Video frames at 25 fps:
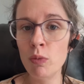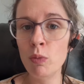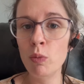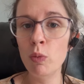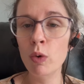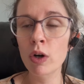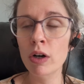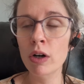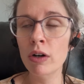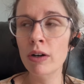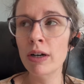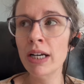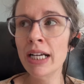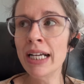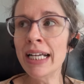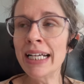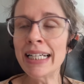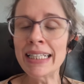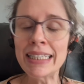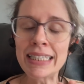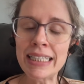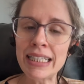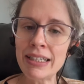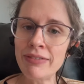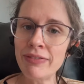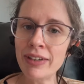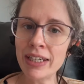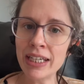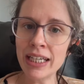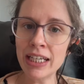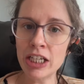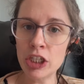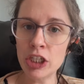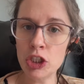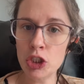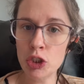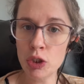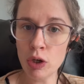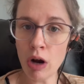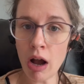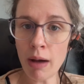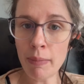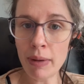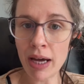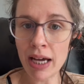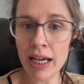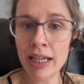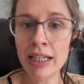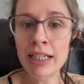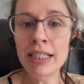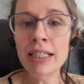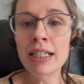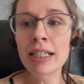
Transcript: were living in a trauma,